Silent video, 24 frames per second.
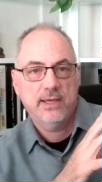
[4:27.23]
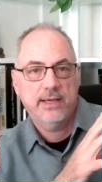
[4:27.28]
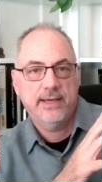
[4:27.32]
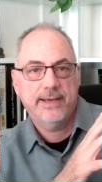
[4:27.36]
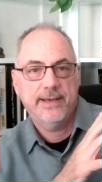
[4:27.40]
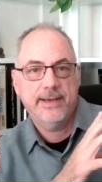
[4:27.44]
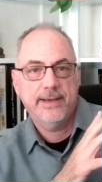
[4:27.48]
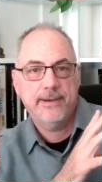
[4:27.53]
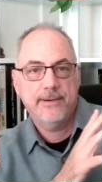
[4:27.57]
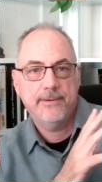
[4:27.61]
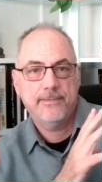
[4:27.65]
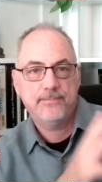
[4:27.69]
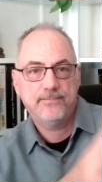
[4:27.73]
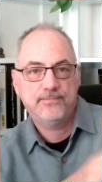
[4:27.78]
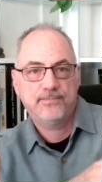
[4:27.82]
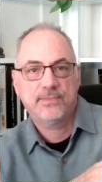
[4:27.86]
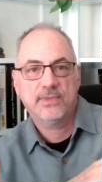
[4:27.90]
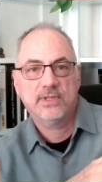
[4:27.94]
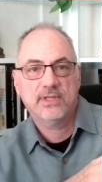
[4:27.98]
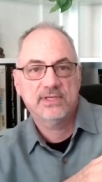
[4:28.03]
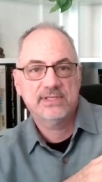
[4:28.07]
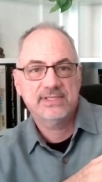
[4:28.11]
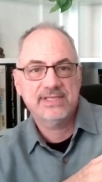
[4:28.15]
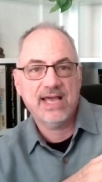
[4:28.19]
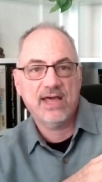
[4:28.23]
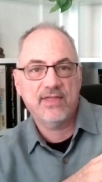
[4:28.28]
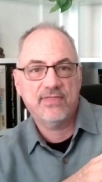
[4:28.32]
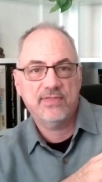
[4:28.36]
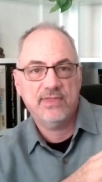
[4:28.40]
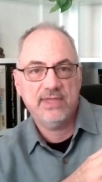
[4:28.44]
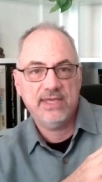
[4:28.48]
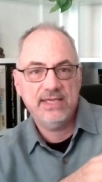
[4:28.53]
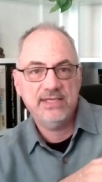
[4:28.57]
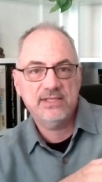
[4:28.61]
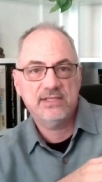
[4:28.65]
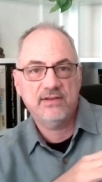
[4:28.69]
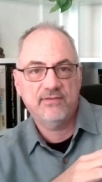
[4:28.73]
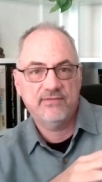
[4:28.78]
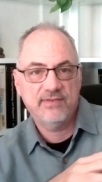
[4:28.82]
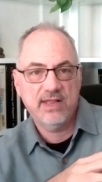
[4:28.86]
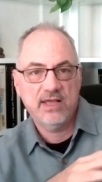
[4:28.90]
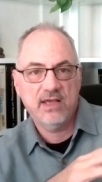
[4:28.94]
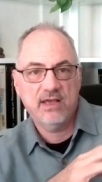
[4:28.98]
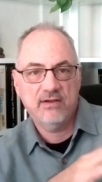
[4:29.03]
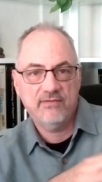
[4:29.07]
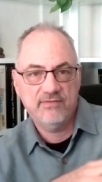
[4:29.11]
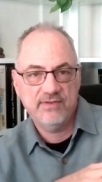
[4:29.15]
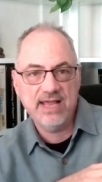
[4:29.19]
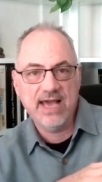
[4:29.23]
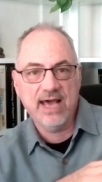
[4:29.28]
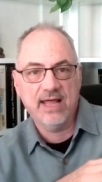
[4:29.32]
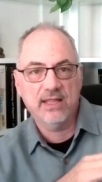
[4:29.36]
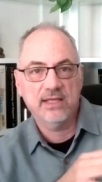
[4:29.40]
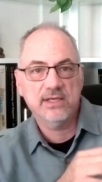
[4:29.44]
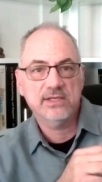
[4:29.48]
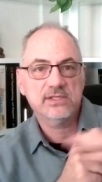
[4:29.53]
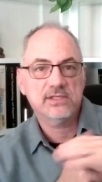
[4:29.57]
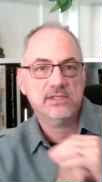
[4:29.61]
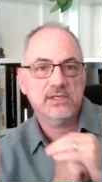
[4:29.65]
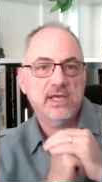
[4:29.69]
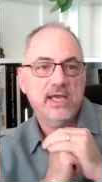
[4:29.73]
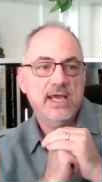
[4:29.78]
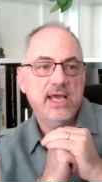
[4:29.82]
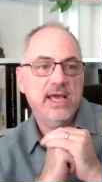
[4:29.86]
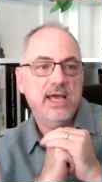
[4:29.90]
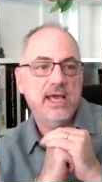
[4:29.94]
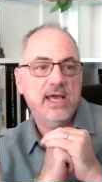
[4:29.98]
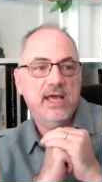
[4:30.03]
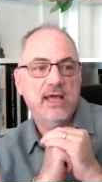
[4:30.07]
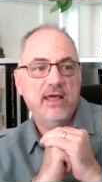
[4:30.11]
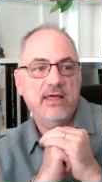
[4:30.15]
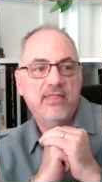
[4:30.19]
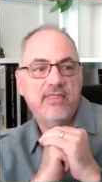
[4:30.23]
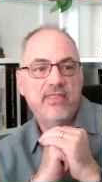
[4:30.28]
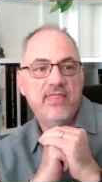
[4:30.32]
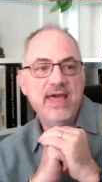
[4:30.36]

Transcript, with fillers: um, southeast of, of Dallas uh,